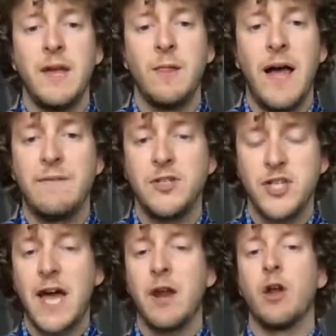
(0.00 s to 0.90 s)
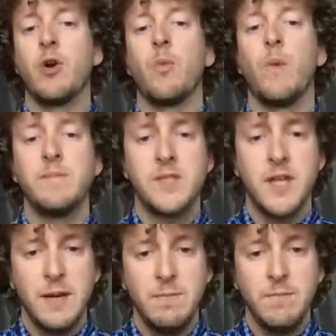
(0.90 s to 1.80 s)
live chat on our
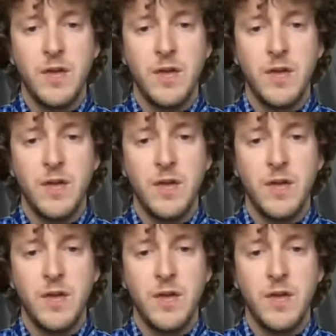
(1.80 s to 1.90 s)
website